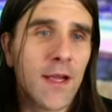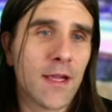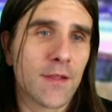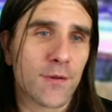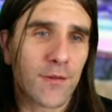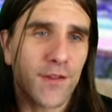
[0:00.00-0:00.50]

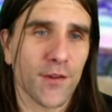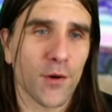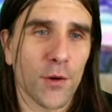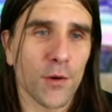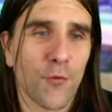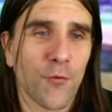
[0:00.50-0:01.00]
There's this
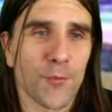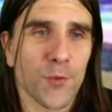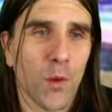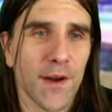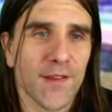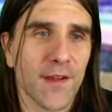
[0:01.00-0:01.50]
article from
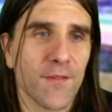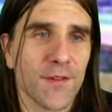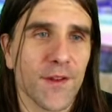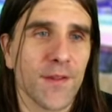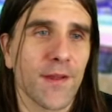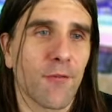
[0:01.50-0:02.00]

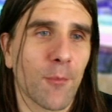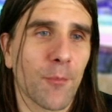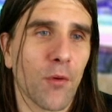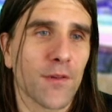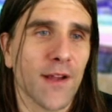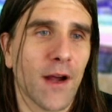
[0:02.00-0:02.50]
2017 that
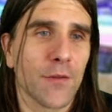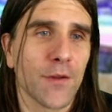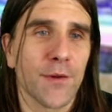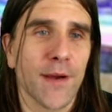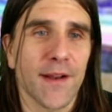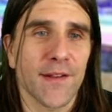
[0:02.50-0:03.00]
reports how the
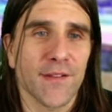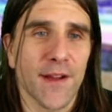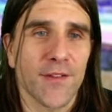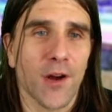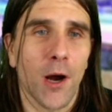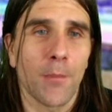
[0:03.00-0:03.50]
United
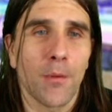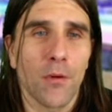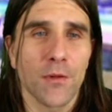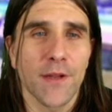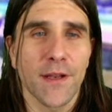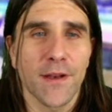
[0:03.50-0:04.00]
States
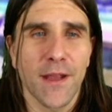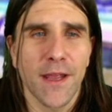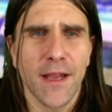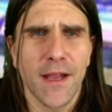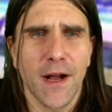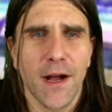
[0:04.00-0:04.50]
upholded
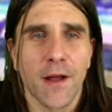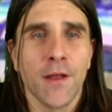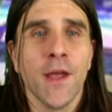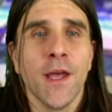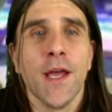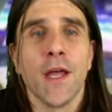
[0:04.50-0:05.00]
a
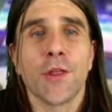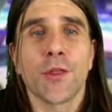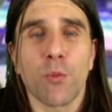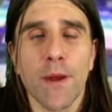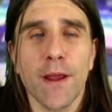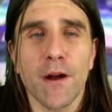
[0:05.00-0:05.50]

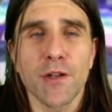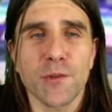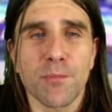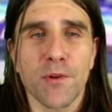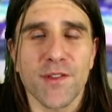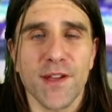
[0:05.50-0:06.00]

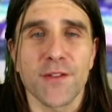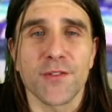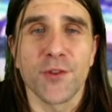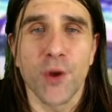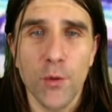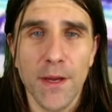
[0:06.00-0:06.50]
300% uh,
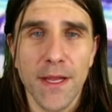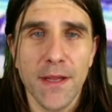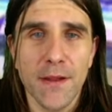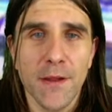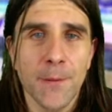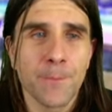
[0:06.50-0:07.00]

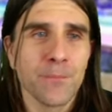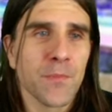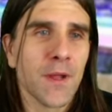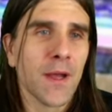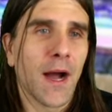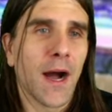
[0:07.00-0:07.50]
duty
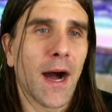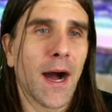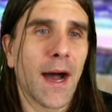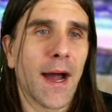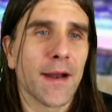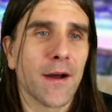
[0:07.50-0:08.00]

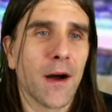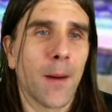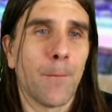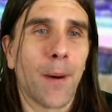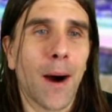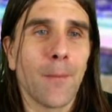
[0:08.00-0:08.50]
on uh,
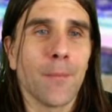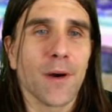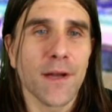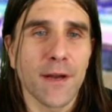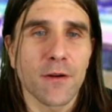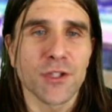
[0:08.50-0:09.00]

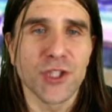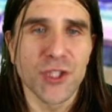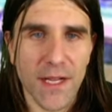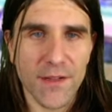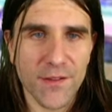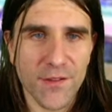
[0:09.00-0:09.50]
Bombardier
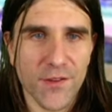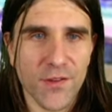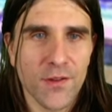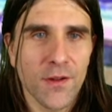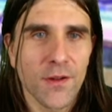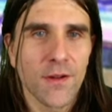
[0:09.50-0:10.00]

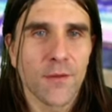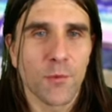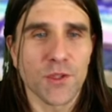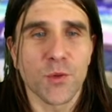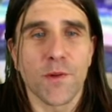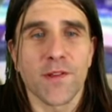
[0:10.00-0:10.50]
jets
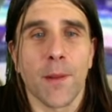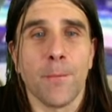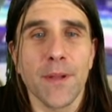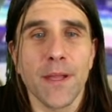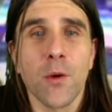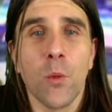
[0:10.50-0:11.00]
which was a
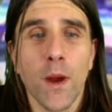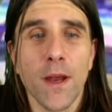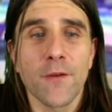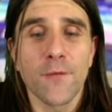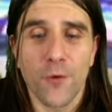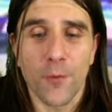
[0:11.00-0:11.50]
big
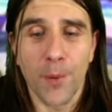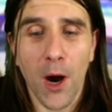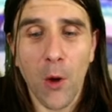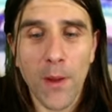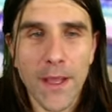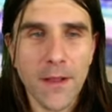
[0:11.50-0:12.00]
win for
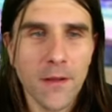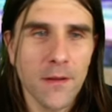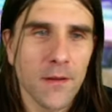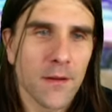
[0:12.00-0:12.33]
Boeing.